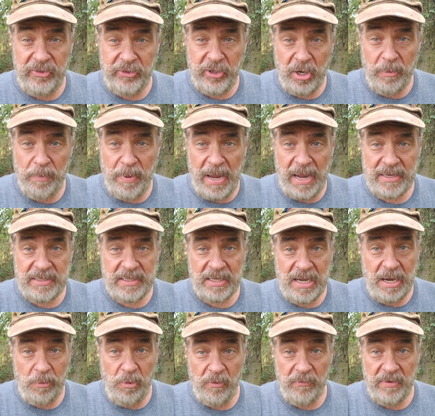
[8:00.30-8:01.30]
dirtbags to
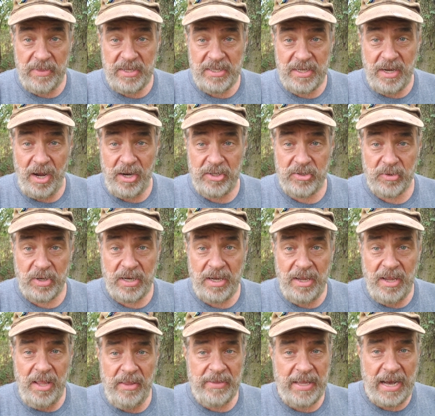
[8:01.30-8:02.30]
come over to this country
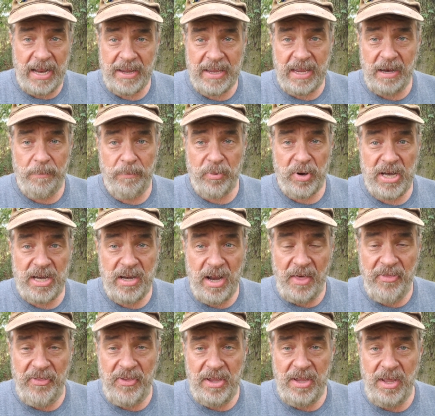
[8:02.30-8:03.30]
that can bring
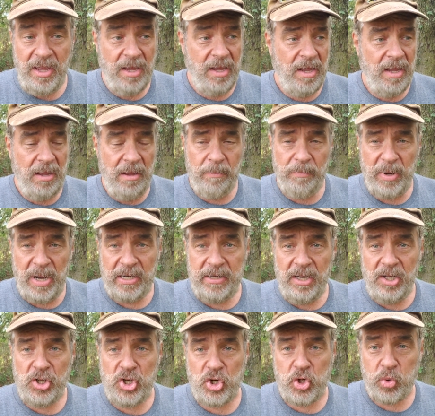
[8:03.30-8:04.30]
nothing but
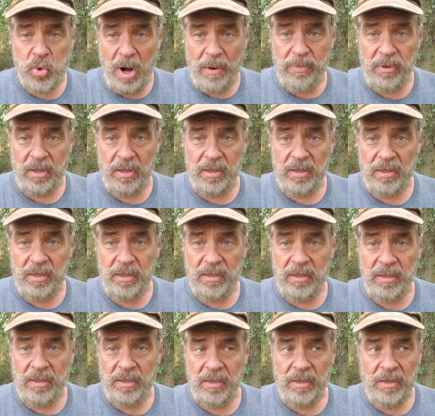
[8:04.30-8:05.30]
trouble.
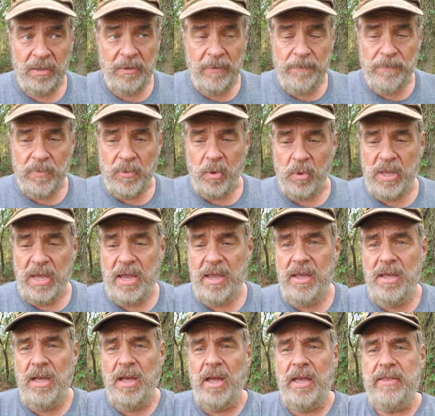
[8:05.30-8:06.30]
Okay?
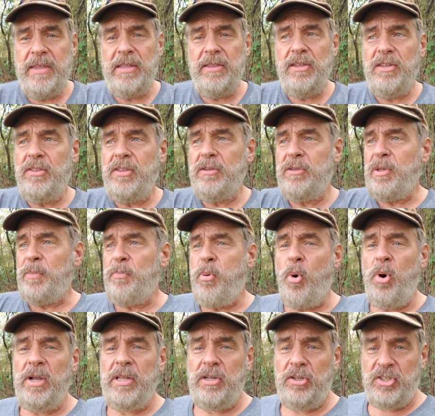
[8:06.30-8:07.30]
And then the
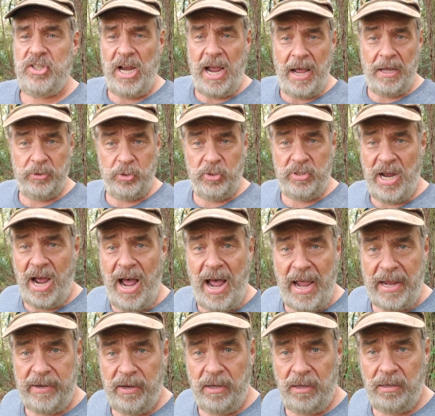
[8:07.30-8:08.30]
poor little child who
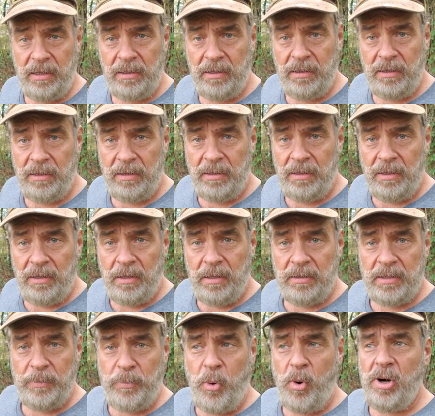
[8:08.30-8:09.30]
died,
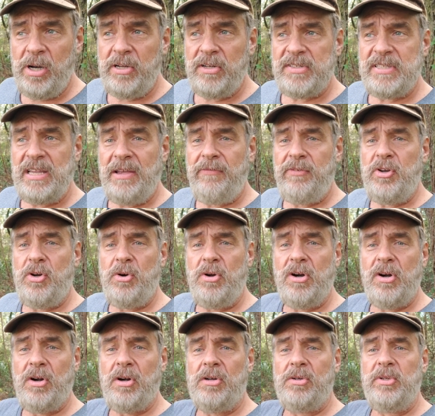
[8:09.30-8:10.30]
the poor little
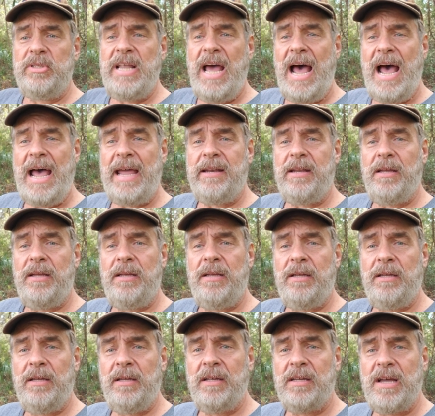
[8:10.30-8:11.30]
7-year-old girl who died
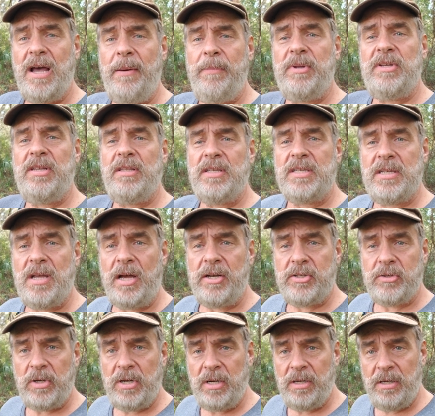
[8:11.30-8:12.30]
coming to this
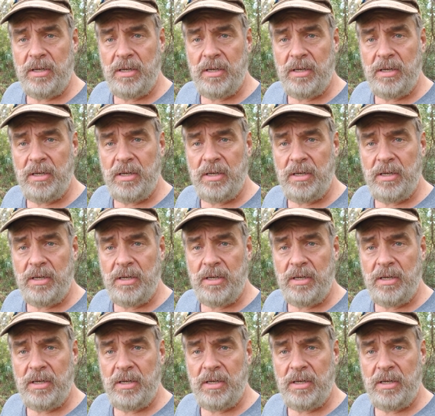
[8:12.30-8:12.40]
country.